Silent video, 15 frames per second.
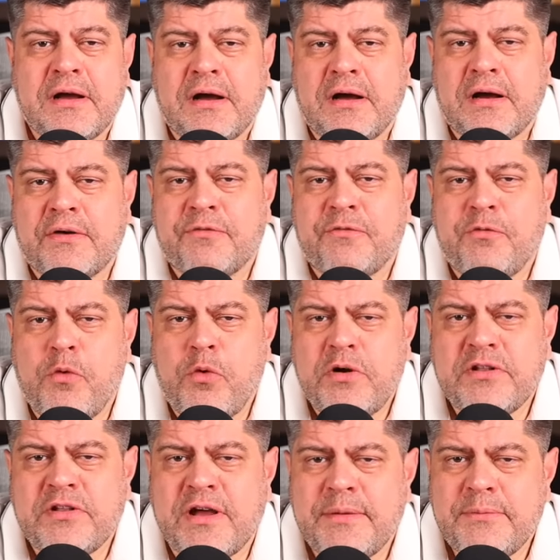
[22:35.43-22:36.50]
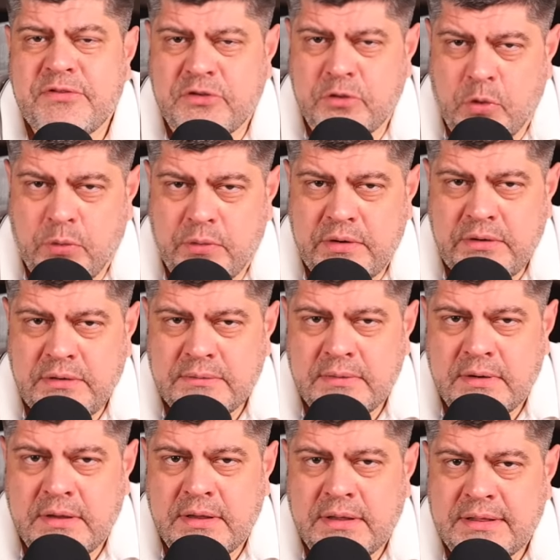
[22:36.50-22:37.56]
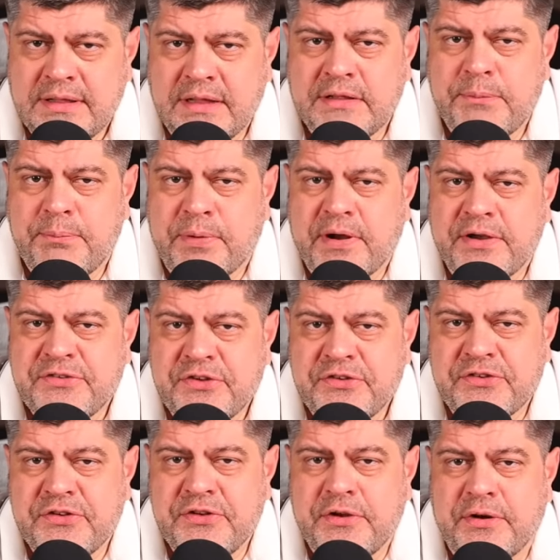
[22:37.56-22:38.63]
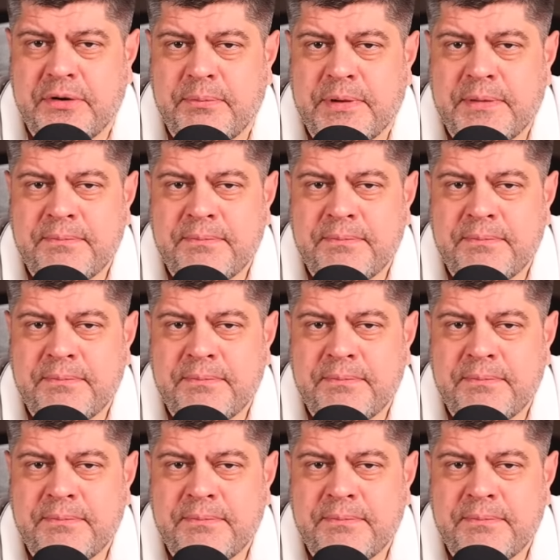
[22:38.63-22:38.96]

are 4 times lower than the prices in Europe.